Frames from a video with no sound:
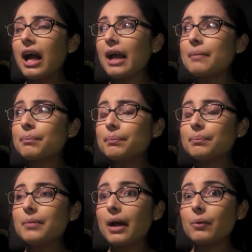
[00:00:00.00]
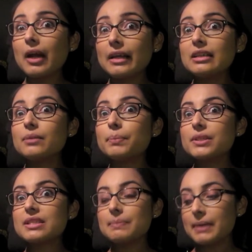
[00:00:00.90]
I need to
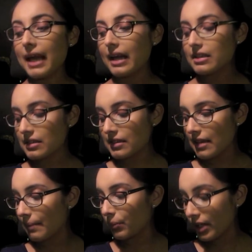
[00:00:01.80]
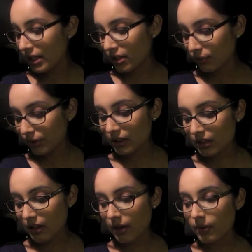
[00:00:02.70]
put some gas because I'm running really
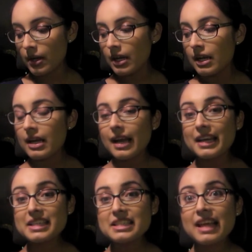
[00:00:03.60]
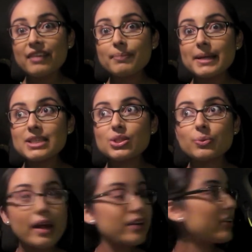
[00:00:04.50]
low, and I didn't have my
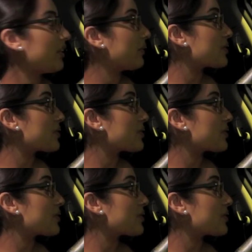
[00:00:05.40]
sweater,